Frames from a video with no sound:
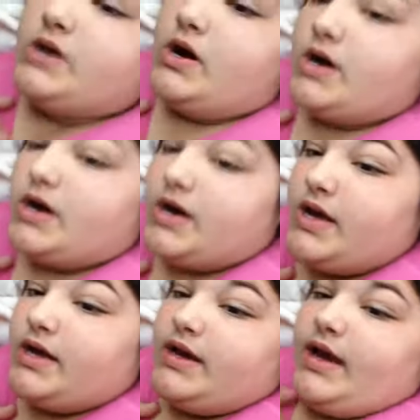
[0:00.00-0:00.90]

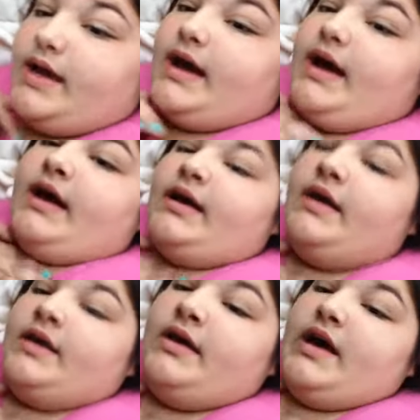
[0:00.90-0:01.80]
gone. I got,
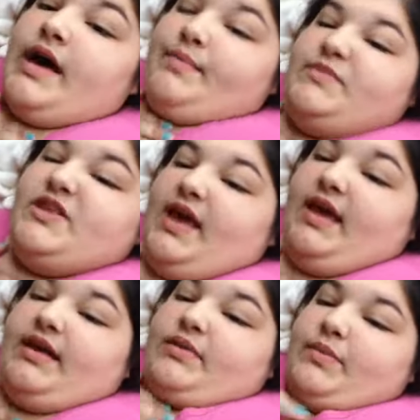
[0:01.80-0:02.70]
I'm
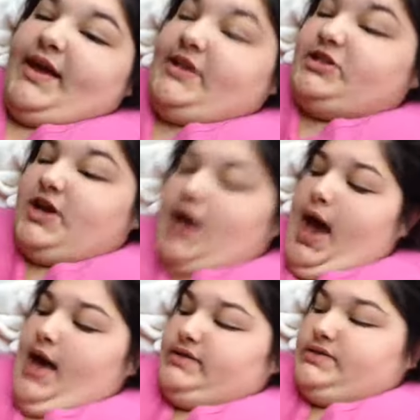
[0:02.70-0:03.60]
tan on my
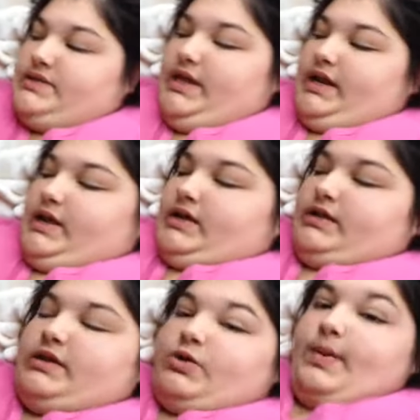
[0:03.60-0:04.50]
chest and a
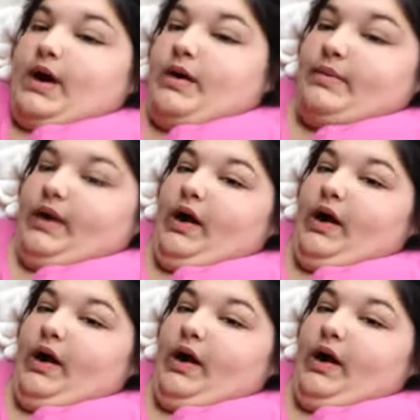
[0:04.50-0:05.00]
little bit on my